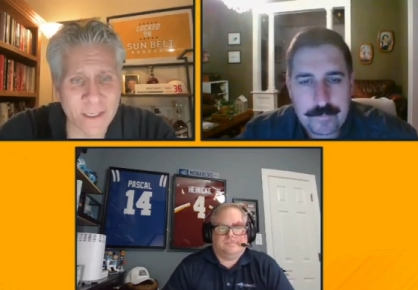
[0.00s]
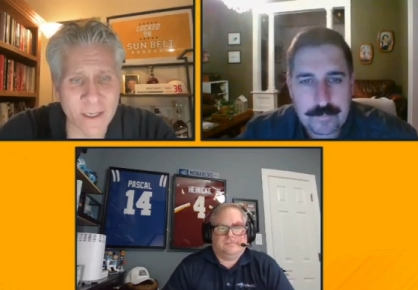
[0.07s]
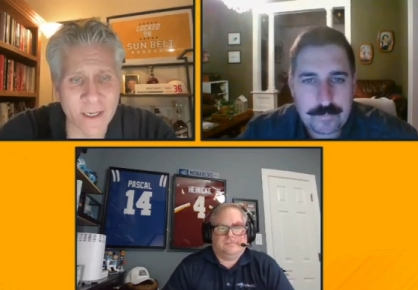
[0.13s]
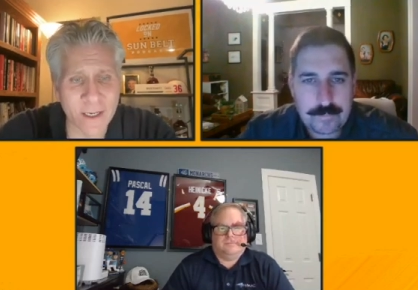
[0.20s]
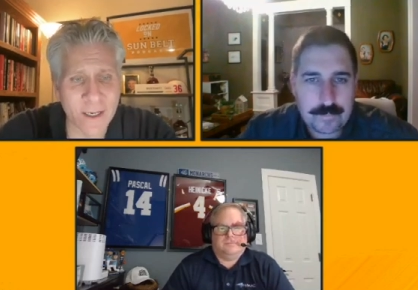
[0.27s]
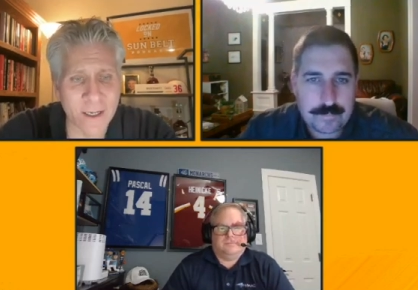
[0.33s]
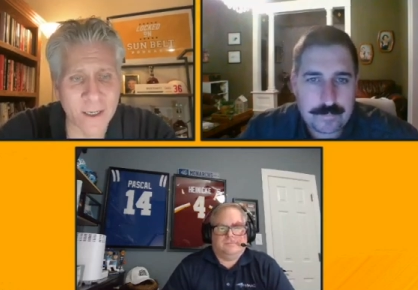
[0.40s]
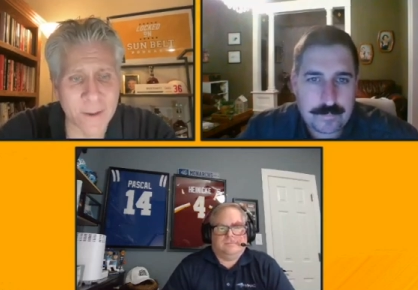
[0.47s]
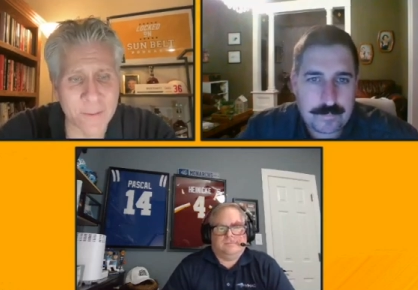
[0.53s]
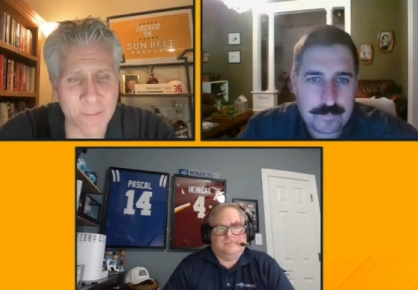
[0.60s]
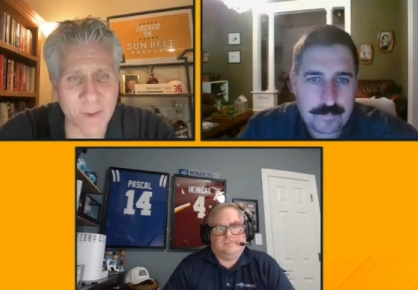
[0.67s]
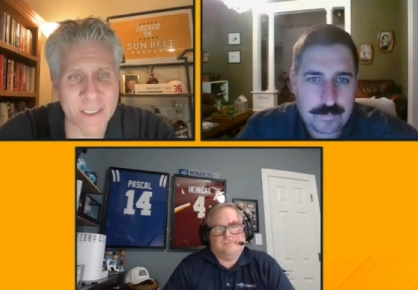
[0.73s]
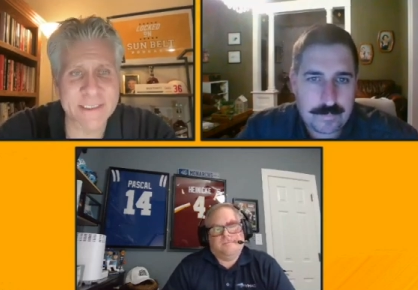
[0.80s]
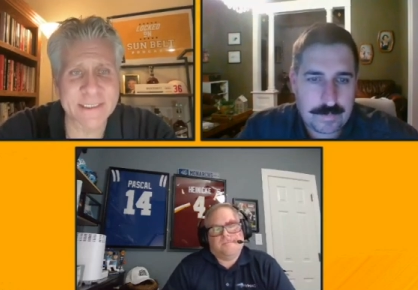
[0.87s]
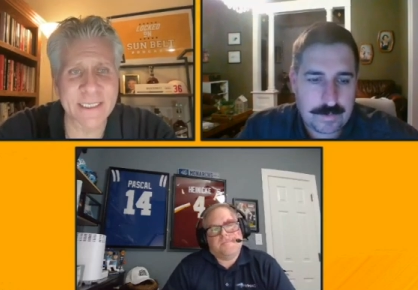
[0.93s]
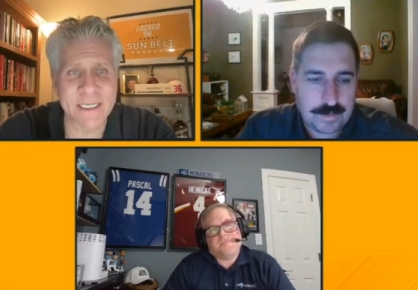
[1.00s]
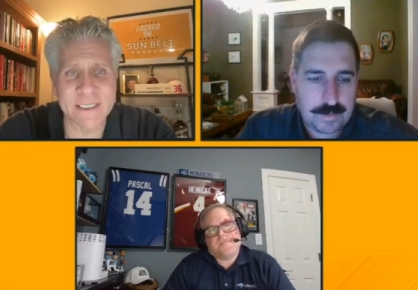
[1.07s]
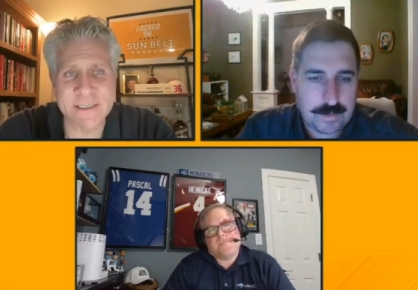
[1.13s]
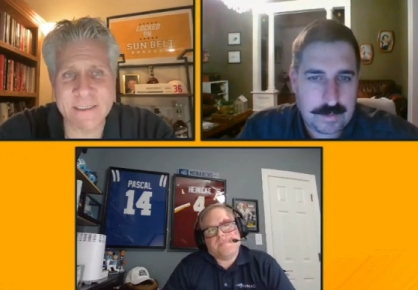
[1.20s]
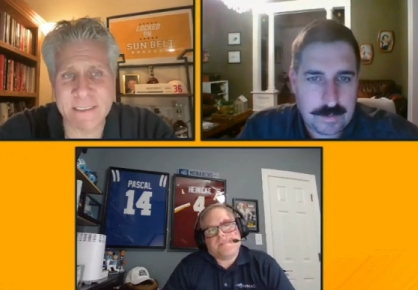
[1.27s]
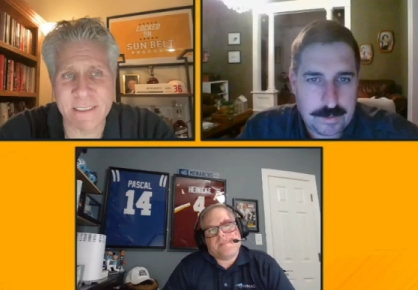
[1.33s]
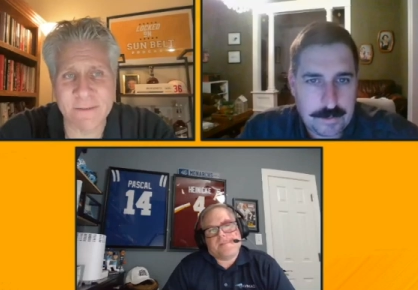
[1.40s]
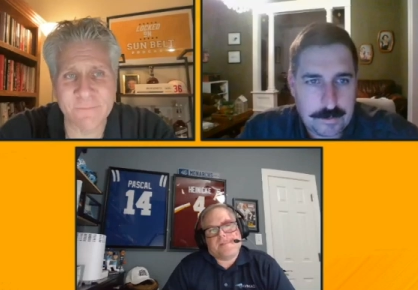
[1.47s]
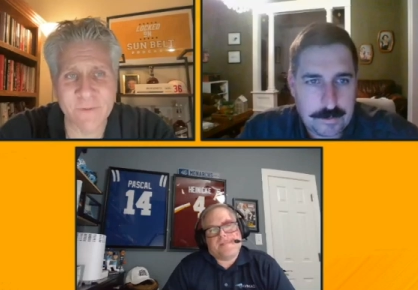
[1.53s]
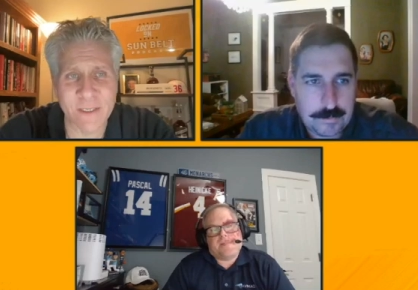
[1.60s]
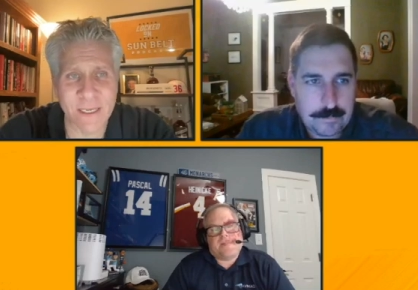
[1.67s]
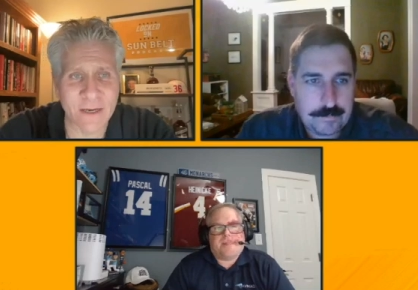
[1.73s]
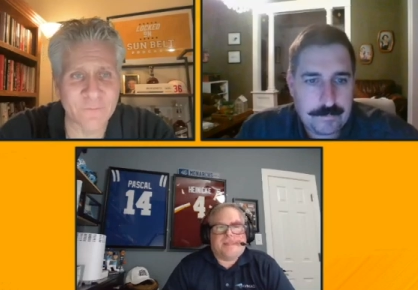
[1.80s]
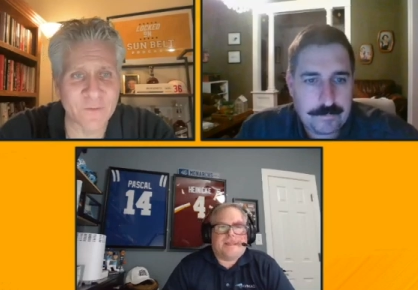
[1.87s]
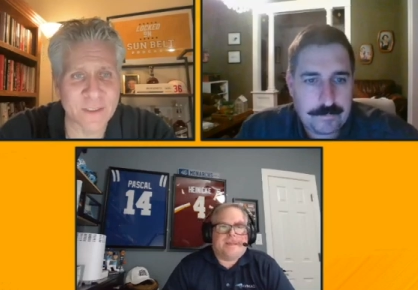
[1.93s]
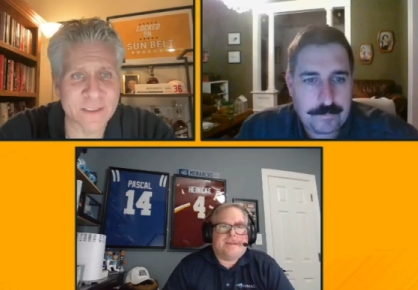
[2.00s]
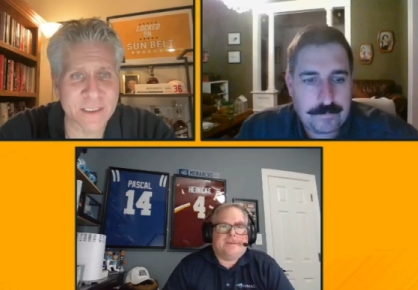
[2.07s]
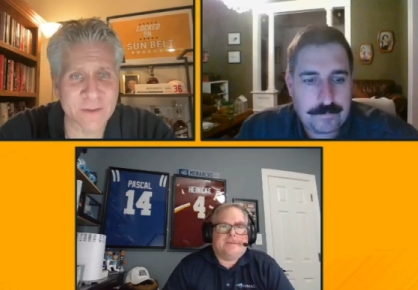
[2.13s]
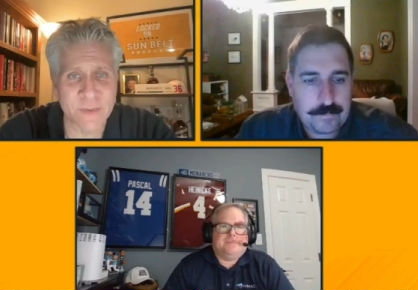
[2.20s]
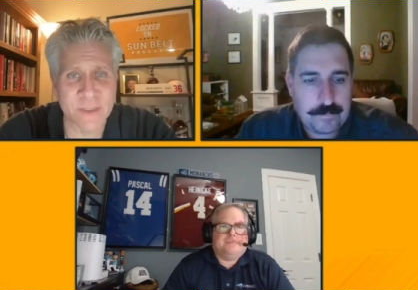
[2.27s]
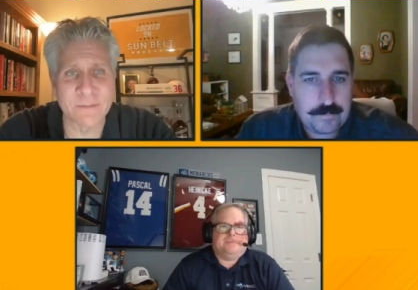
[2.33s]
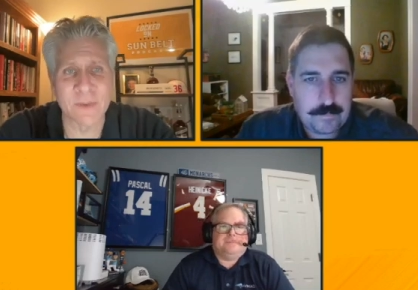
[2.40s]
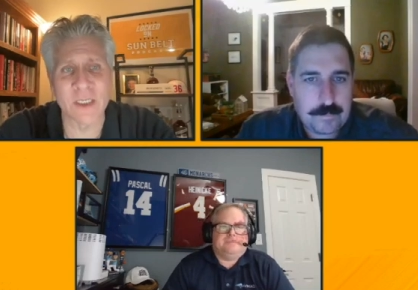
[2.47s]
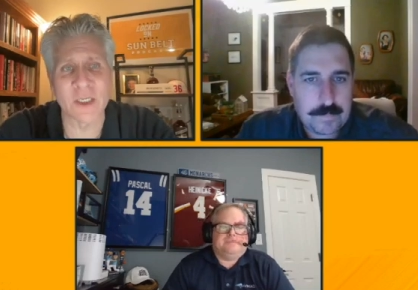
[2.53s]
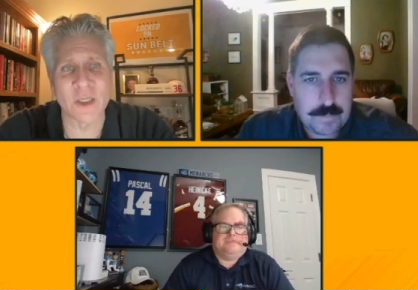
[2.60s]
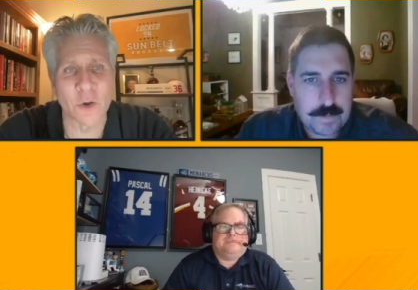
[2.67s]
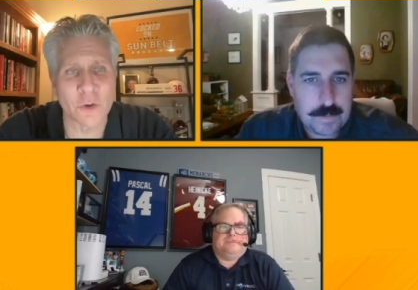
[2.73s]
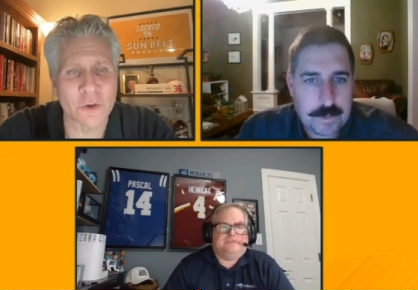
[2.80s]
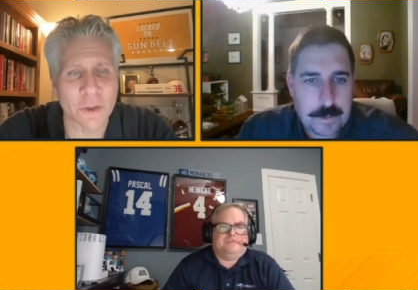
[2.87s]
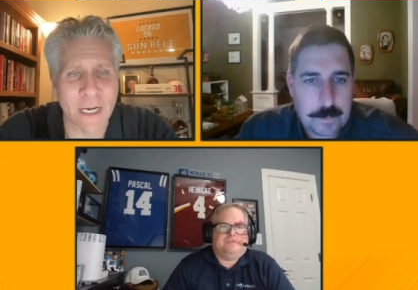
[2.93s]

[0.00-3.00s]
Speaker 1: Uh, Mike says if the offense can be mediocre,